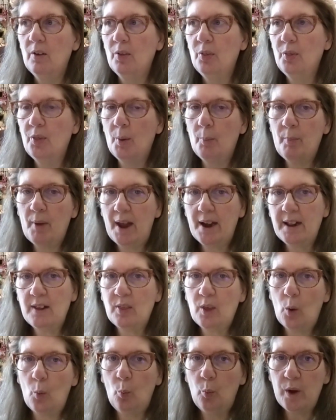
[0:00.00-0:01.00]
the money
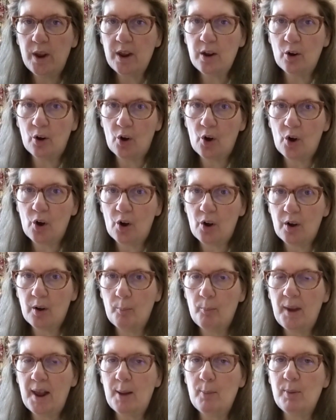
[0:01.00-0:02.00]
that we earn
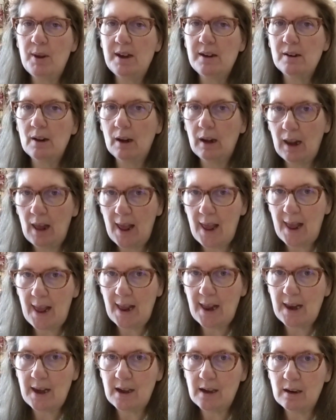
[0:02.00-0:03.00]
may be
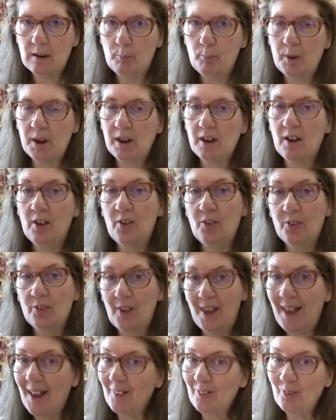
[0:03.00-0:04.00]
delayed
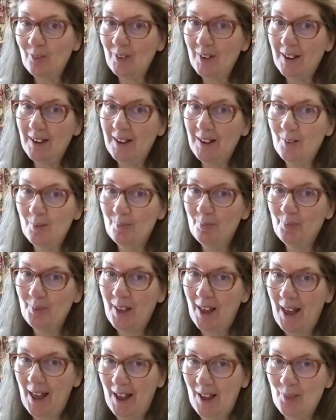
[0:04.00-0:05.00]
because Etsy
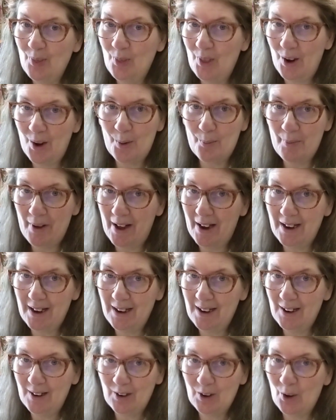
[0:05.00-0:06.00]
had their
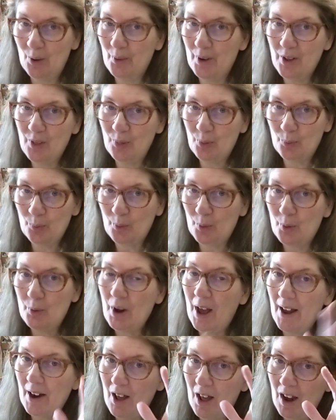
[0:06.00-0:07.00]
money going through,
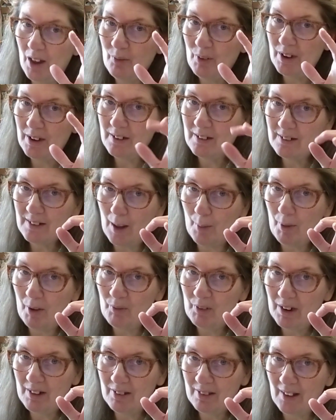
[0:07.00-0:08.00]
not all of it, some
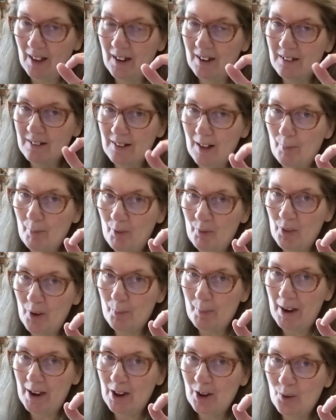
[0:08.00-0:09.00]
of it said, some of
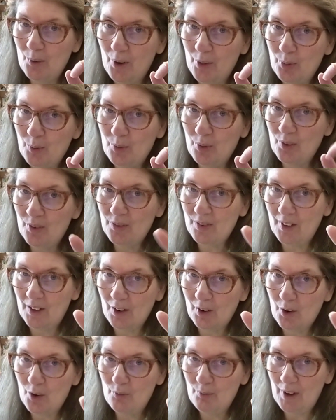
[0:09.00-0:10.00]
their money going through the
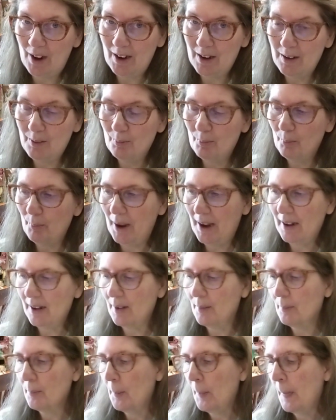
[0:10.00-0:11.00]
Silicon Valley
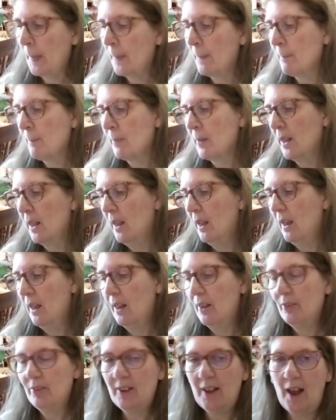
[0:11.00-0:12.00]
Bank.
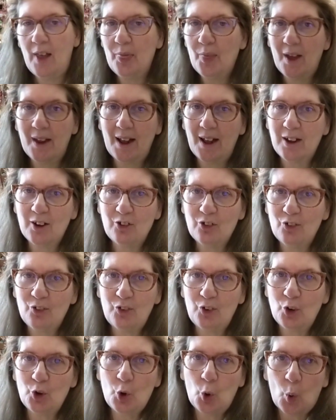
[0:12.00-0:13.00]
See, I thought I could
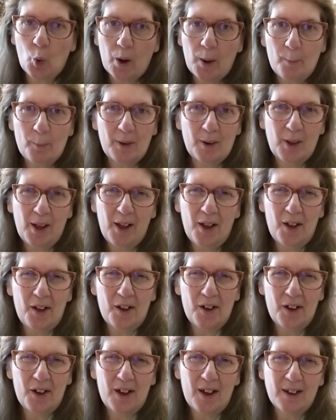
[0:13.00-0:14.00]
just ignore it, but
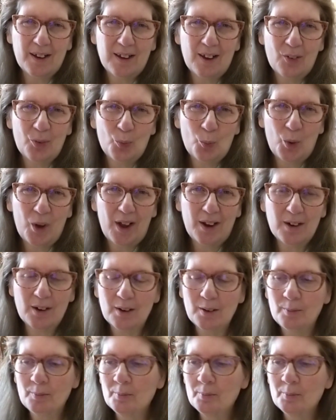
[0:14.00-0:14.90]
guess what?